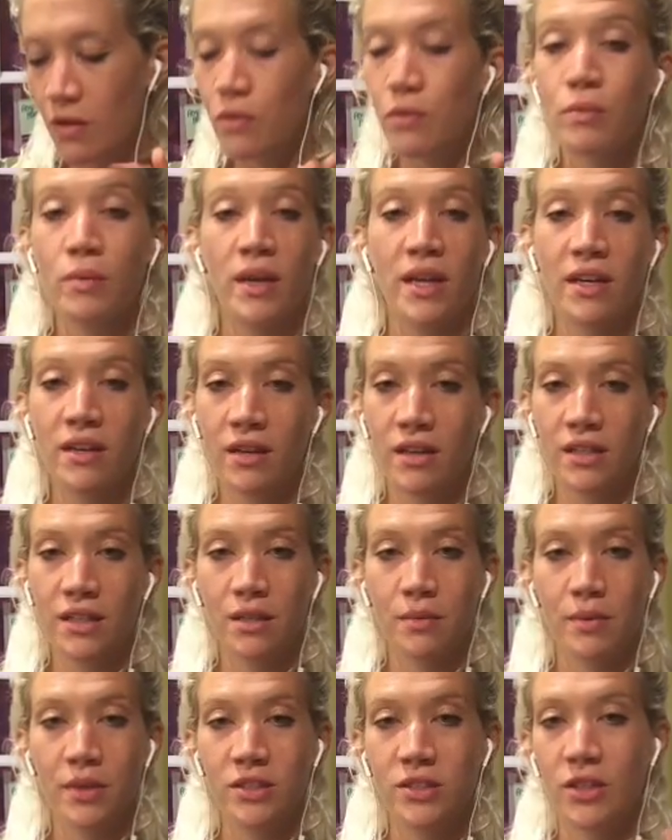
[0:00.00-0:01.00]
Raycon
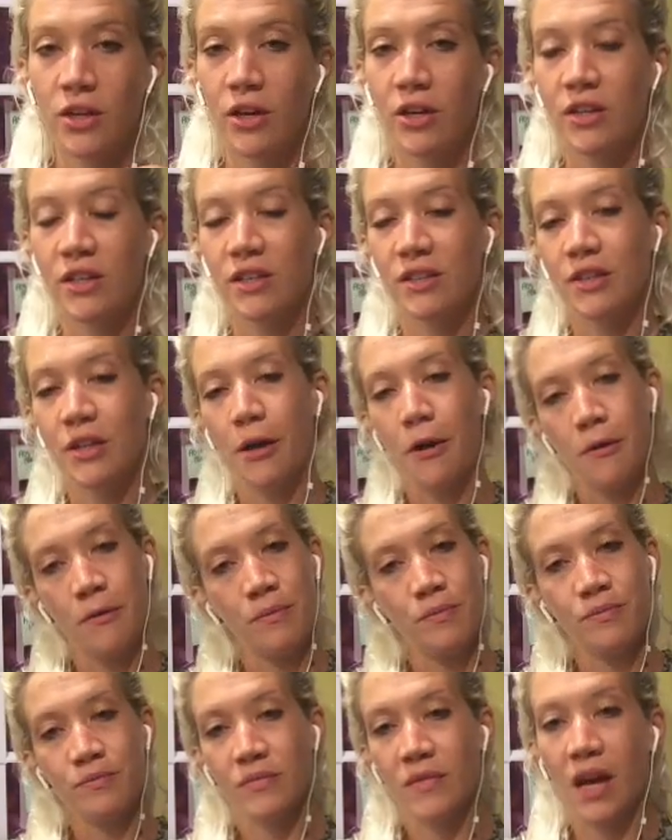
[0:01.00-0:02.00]
earbuds are good though.
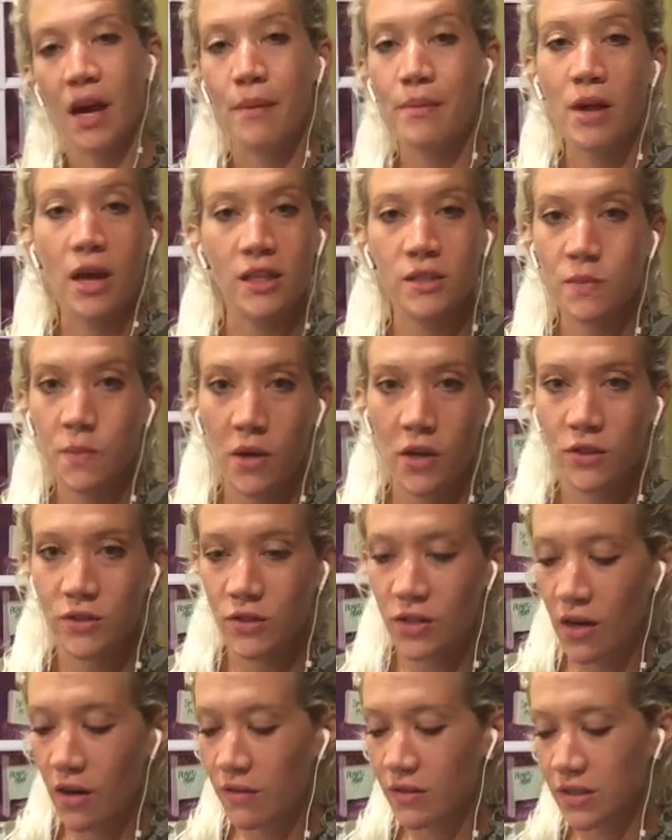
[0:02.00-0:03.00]
I'm not
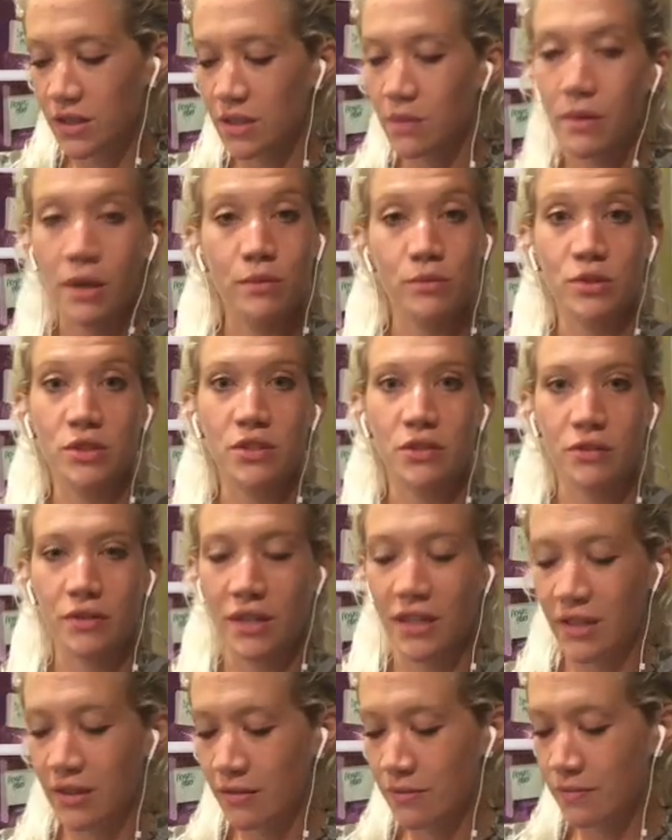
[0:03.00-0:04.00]
sponsored, obviously, but I'm just
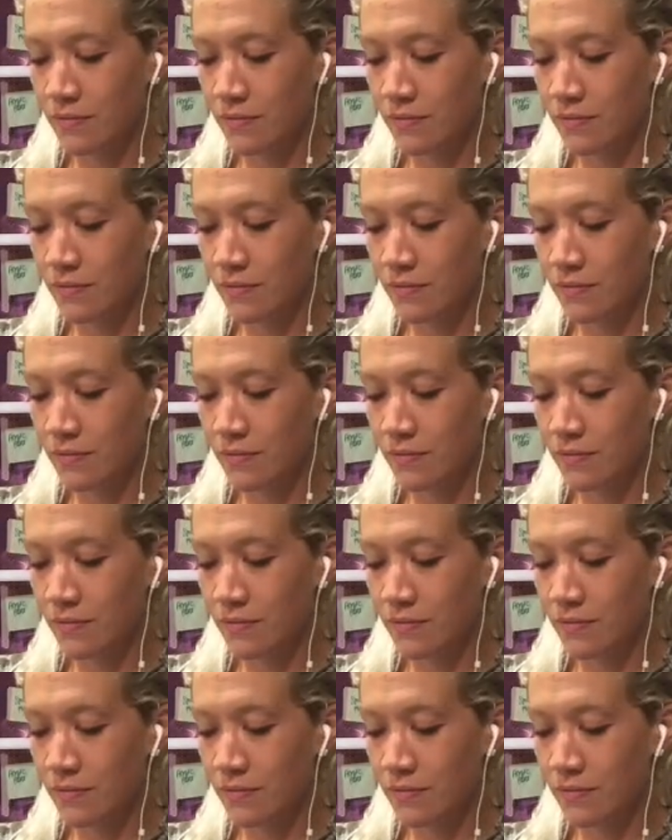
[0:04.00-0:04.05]
agreeing.